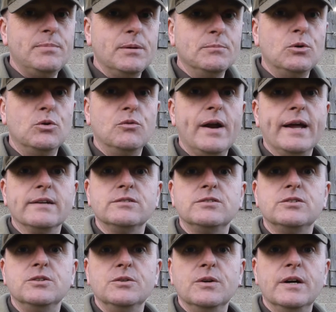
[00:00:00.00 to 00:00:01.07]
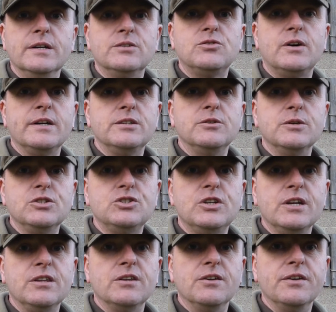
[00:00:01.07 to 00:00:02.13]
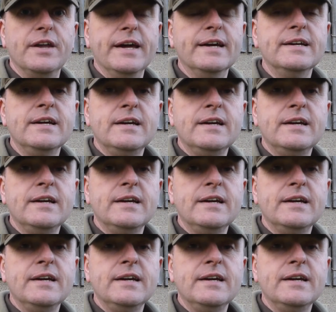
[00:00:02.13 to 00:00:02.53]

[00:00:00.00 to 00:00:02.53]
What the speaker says: bit more round to try and do a sheath on there.